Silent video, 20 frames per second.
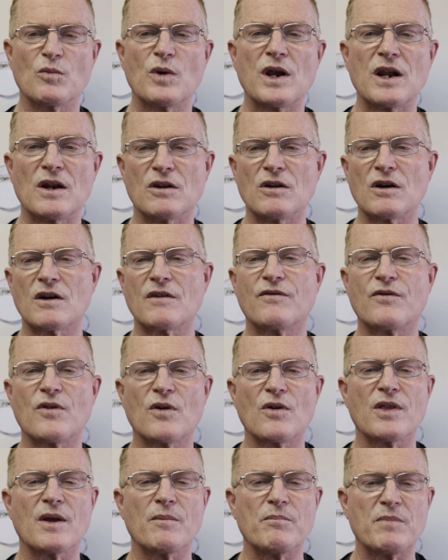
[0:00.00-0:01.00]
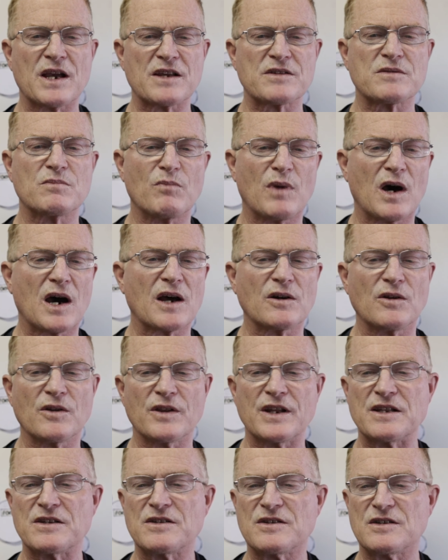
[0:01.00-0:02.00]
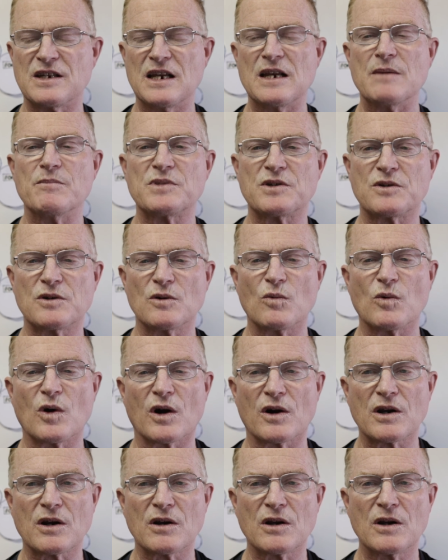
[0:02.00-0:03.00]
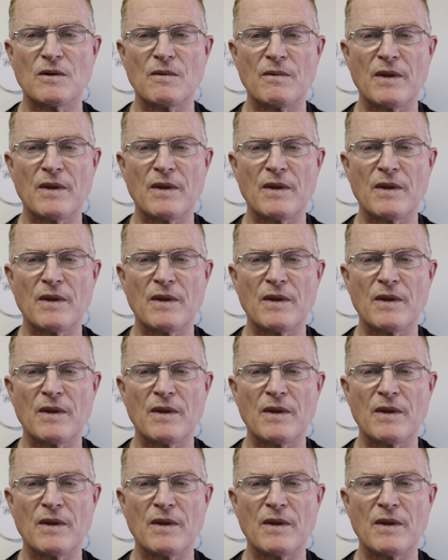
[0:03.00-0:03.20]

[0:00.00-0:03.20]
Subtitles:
We look for the best model that seems to work,